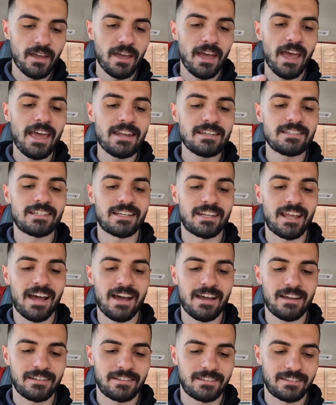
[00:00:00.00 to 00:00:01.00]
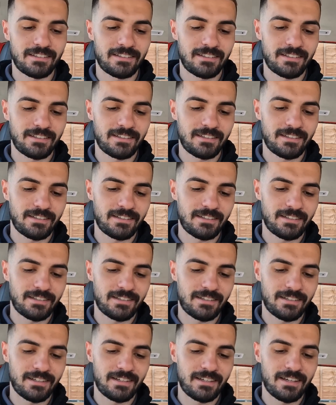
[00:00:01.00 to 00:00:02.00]
Enter that
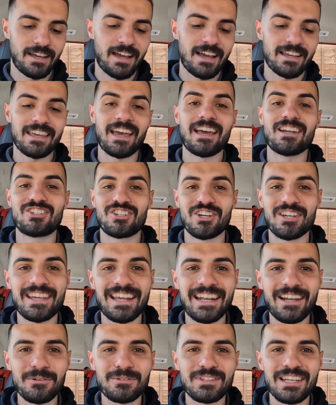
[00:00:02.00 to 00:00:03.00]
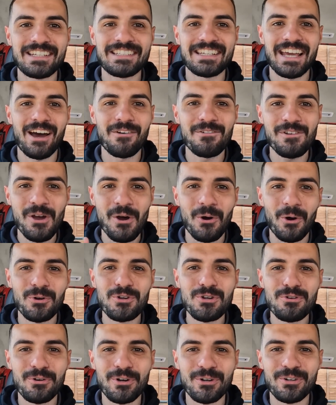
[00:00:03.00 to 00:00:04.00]
and get a cheeky little discount on
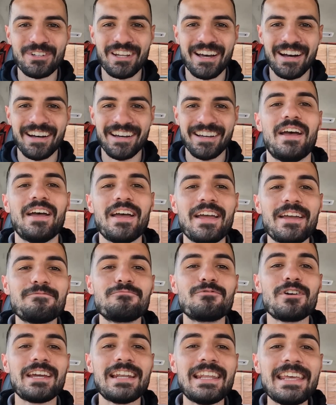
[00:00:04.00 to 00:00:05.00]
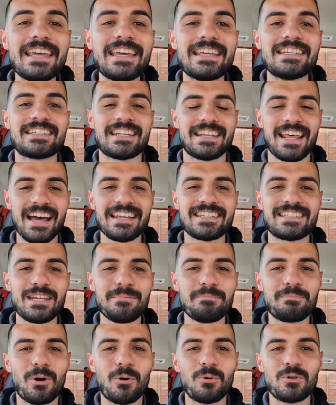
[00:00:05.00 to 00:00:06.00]
your order. It really is that
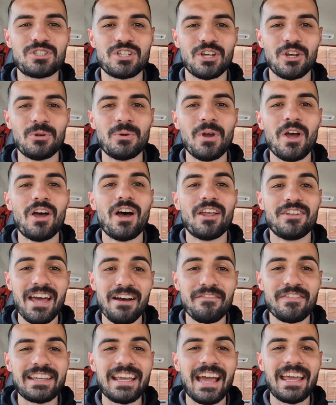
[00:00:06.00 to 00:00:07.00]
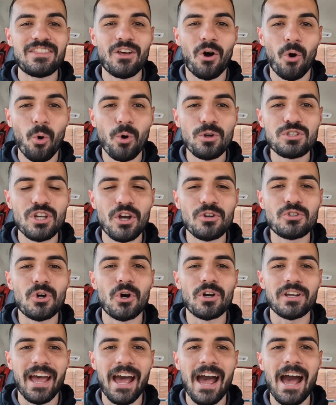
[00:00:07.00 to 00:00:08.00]
simple to navigate the
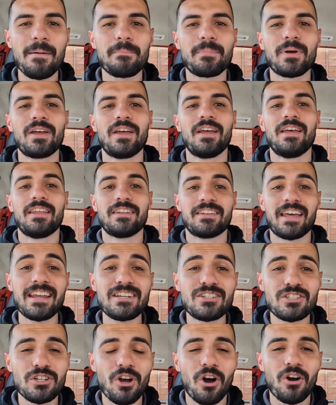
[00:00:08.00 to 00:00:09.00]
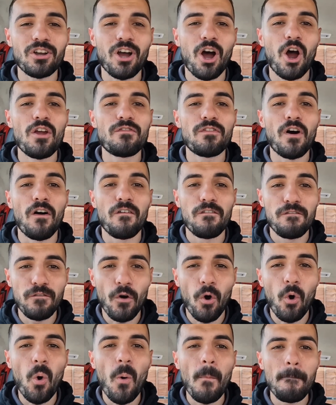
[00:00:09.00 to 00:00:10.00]
AUTODOC app. They stock over
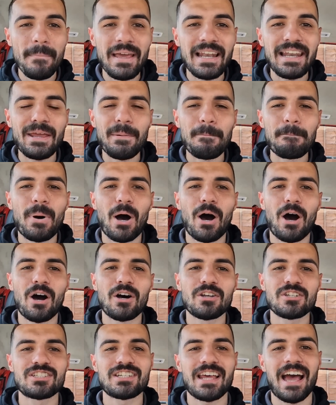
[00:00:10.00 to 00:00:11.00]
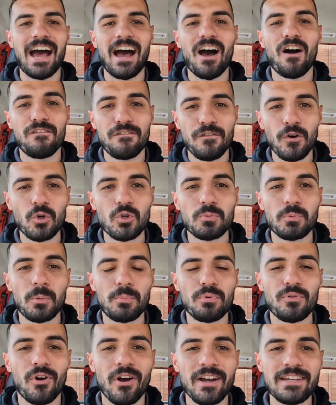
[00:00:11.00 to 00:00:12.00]
4 million parts at affordable
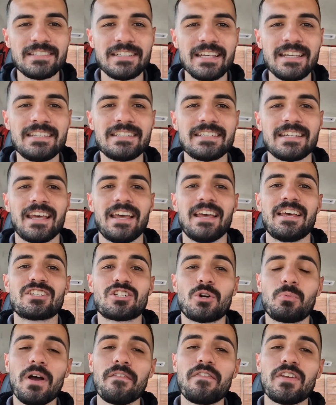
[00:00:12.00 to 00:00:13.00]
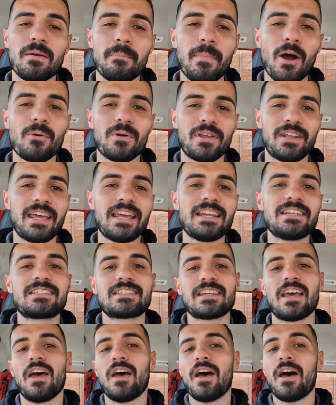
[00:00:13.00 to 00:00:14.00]
prices. So whether your motor needs
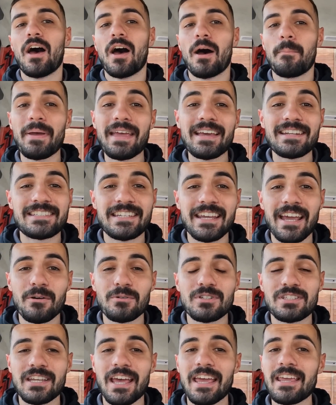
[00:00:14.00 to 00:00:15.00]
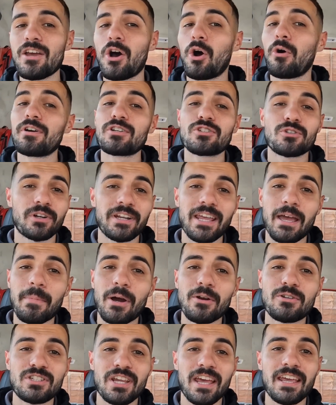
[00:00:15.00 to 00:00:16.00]
a bit of TLC or it's got the
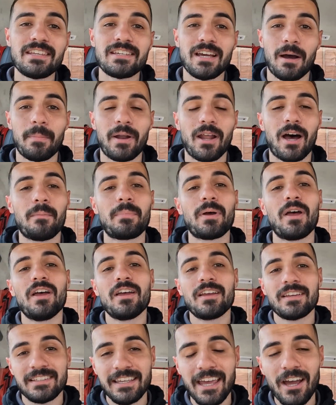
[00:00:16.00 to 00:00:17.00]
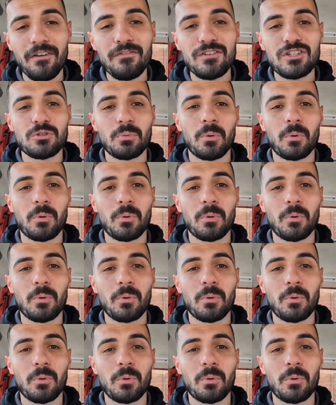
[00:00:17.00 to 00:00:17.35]
MOT coming up, get over to